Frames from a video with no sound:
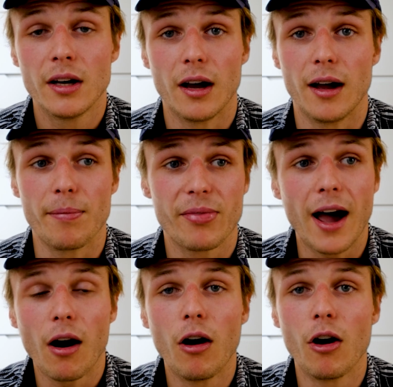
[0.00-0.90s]
That
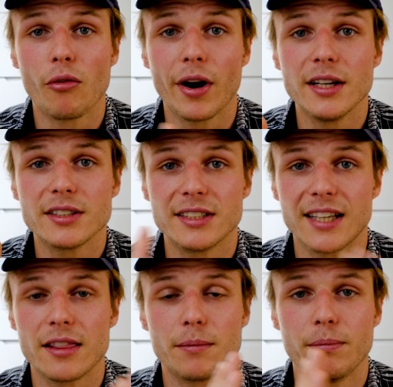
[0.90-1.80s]
heart rate
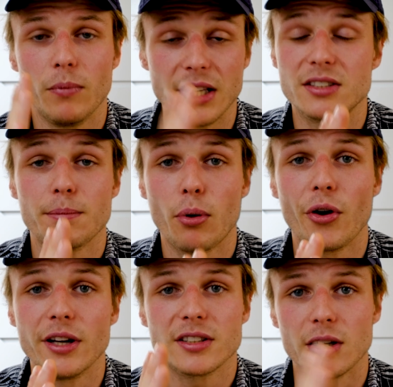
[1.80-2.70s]
is the
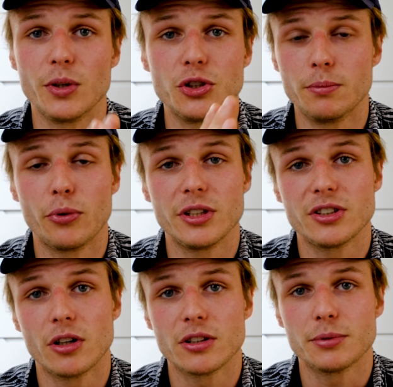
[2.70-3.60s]
point at which your body
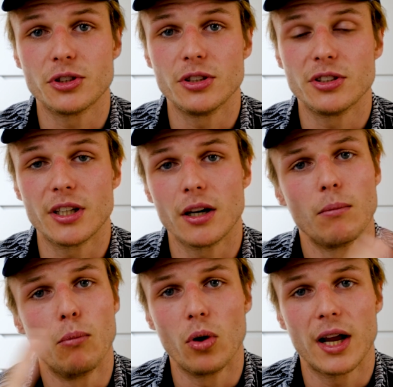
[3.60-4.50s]
starts producing
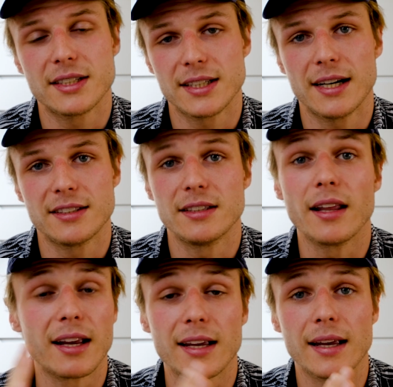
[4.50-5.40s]
more lactic acid
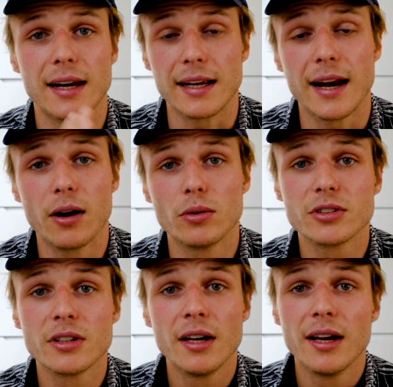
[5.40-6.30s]
than it can clean
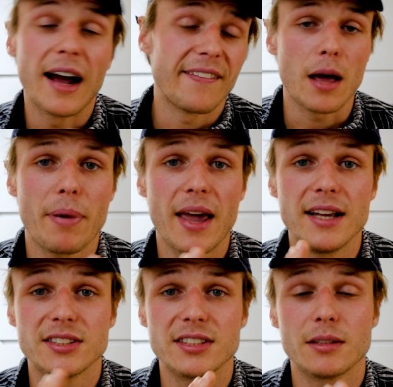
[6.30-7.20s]
out. And
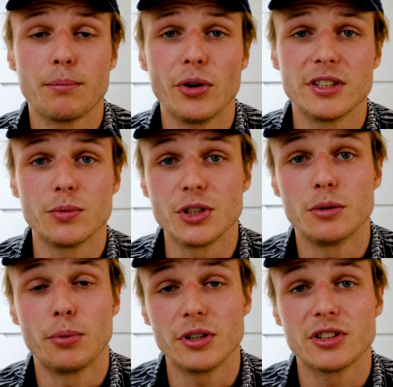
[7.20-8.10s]
pace is the point at which
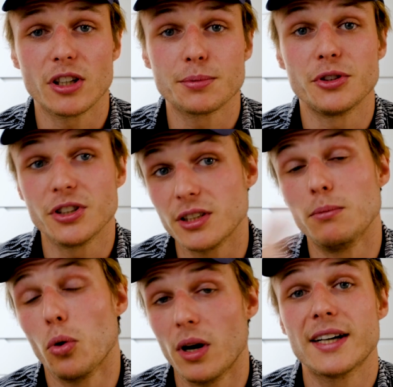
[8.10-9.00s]
your body starts producing
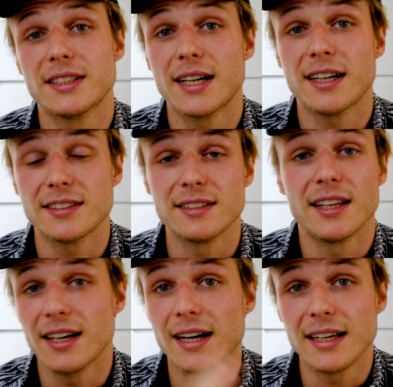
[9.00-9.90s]
more lactic acid
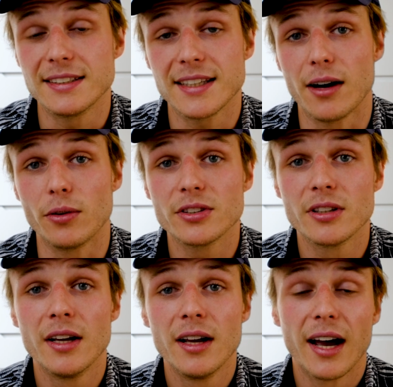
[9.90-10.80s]
than it cleans out.
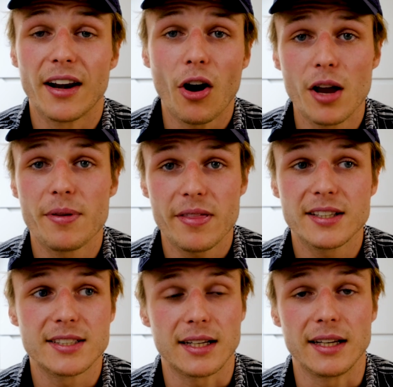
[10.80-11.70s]
And
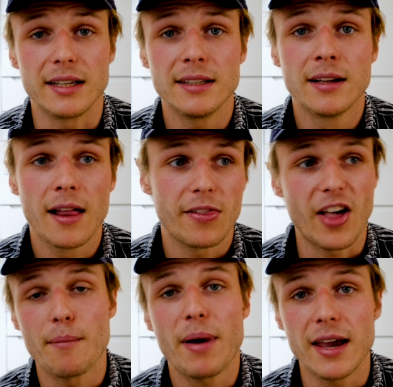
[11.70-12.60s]
hypothetically,
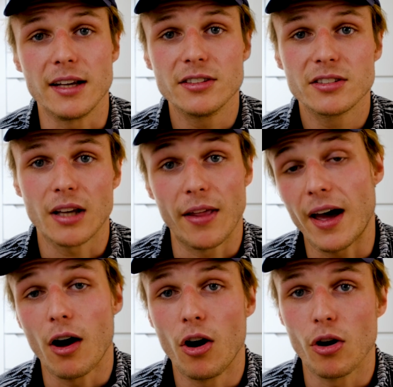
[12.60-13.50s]
that pace and
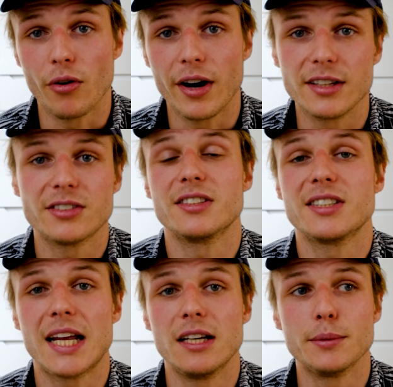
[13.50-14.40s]
that heart rate is
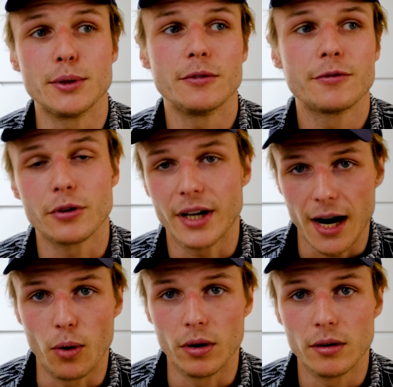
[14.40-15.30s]
sustainable for an
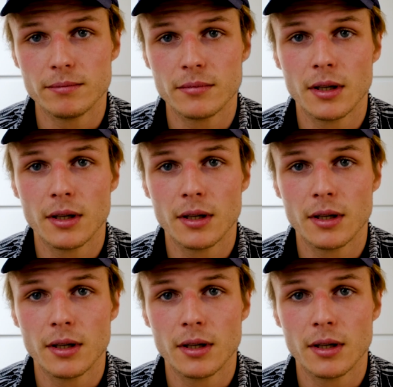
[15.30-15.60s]
hour.